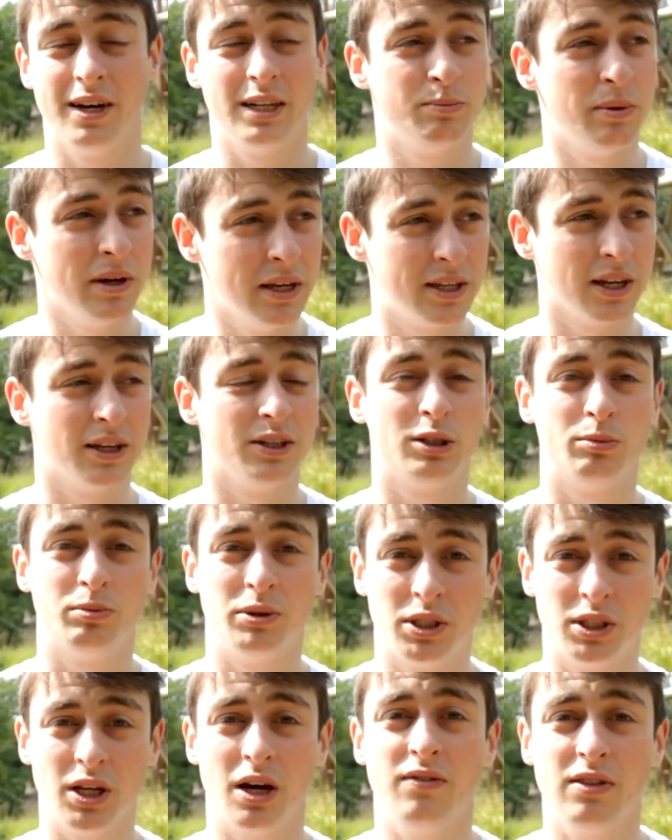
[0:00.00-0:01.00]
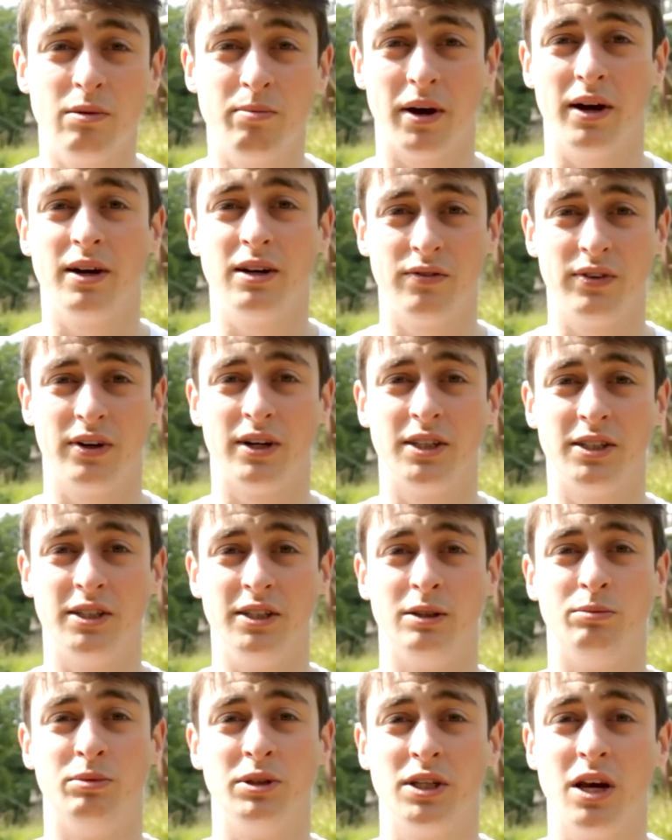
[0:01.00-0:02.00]
It's being done to preserve the
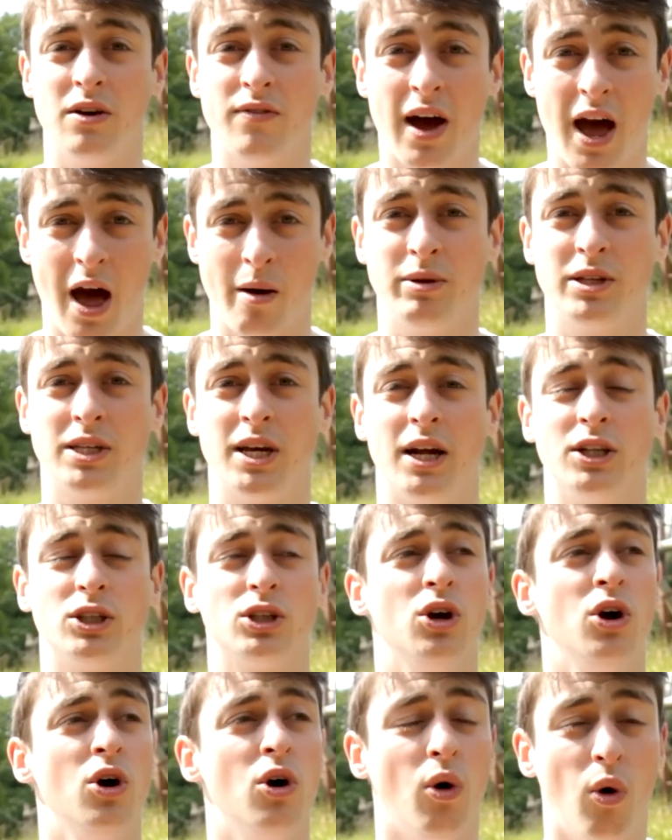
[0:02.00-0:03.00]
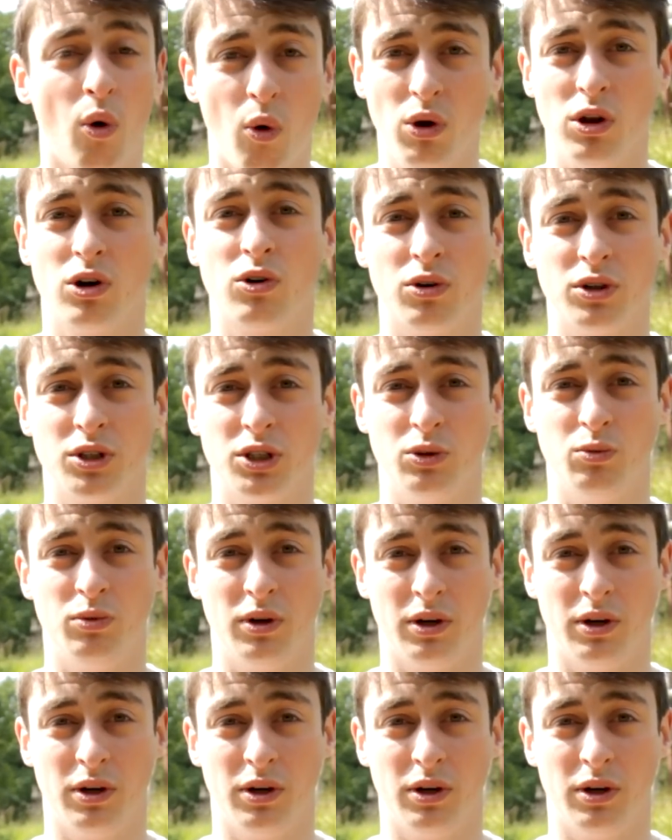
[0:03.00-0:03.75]
biodiversity, to preserve habitats all across